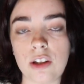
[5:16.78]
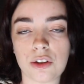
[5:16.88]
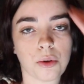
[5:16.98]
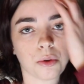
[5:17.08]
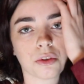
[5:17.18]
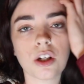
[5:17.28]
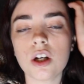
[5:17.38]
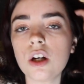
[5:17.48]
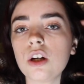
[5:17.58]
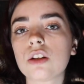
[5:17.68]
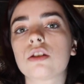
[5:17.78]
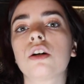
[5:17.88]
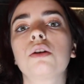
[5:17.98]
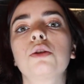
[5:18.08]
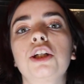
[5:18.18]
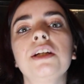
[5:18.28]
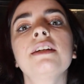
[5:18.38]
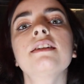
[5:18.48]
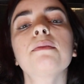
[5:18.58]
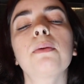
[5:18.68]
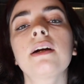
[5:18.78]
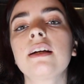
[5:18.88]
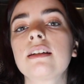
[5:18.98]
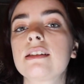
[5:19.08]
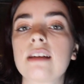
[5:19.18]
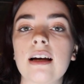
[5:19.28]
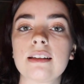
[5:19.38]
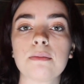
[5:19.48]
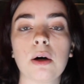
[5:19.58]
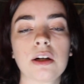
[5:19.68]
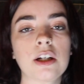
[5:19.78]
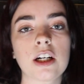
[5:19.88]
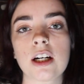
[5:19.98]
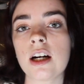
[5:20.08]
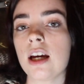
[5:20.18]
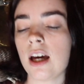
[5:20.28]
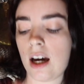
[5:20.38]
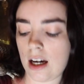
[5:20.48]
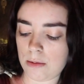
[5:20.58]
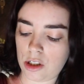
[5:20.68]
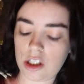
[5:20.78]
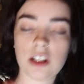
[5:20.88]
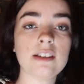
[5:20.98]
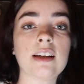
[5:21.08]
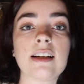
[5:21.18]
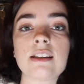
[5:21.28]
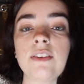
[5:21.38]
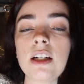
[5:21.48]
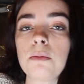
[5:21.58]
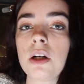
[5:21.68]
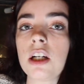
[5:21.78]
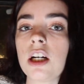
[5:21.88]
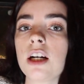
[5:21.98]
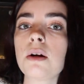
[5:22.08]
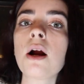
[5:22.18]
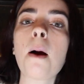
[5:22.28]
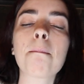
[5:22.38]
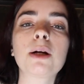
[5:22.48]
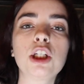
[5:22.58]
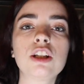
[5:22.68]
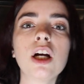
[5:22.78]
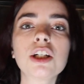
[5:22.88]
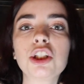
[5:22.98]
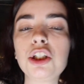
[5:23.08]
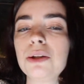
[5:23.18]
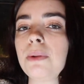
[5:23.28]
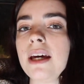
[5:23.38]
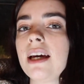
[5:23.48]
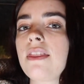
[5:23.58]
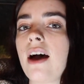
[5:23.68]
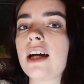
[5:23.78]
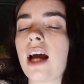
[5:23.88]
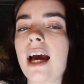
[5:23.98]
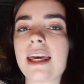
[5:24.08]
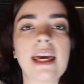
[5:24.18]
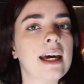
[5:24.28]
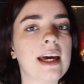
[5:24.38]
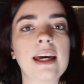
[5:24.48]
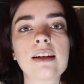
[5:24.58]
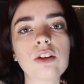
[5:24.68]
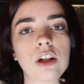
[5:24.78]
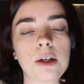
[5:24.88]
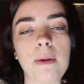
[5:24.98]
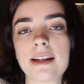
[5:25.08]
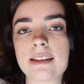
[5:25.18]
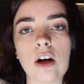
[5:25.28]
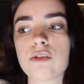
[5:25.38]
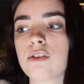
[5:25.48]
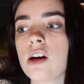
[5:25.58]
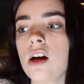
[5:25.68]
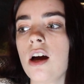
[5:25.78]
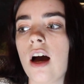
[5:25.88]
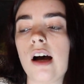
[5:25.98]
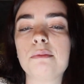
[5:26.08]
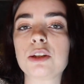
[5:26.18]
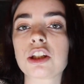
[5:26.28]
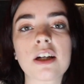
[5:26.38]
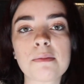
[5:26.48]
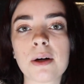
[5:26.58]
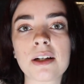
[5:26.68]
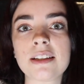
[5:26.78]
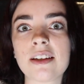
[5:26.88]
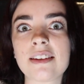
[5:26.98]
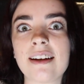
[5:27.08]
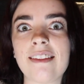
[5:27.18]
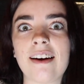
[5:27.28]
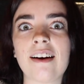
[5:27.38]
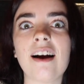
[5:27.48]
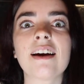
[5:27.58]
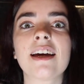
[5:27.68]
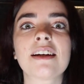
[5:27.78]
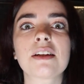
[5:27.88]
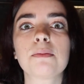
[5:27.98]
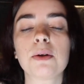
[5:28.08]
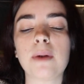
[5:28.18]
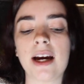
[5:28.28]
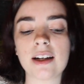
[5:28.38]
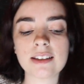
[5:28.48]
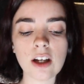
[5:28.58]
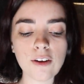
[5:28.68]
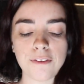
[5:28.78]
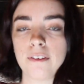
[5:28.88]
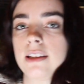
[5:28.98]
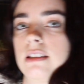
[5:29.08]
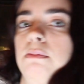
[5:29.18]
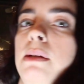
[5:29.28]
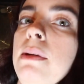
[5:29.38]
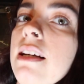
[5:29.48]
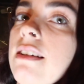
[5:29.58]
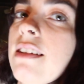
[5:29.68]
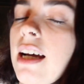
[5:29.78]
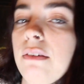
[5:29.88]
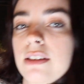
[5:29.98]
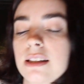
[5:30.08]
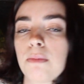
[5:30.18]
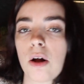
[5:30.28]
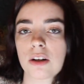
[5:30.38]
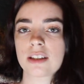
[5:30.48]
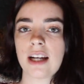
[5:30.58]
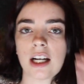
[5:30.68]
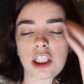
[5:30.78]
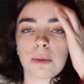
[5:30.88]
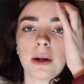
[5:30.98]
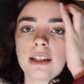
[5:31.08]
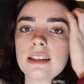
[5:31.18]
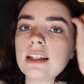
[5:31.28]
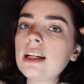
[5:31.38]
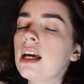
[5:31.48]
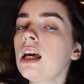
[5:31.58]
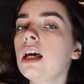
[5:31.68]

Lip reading: years old. So she is a pretty good size monitor. She's a good size Savannah monitor, but she's not too big that I can't handle her myself. There's a lot of monitors out there that are unhandleable by yourself, as me being a kind of a smaller stature person,